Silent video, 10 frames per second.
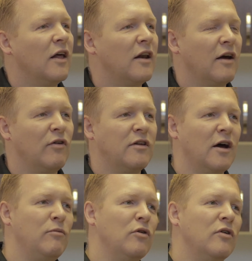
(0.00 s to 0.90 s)
every
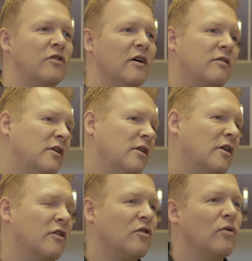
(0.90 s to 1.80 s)
time you adjust it, you
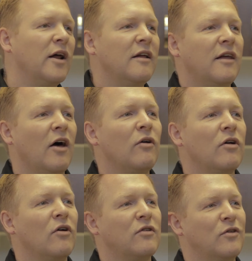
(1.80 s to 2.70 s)
can just write it down,
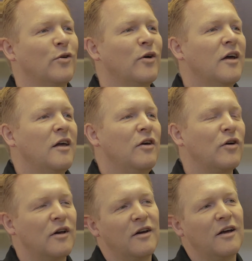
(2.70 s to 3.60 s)
and also you
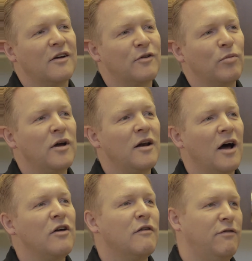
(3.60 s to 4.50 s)
can explain
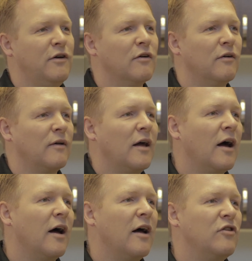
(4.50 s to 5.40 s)
how you feel
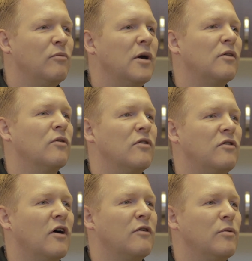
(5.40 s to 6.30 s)
as you make those
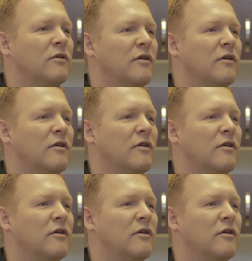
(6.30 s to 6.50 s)
adjustments,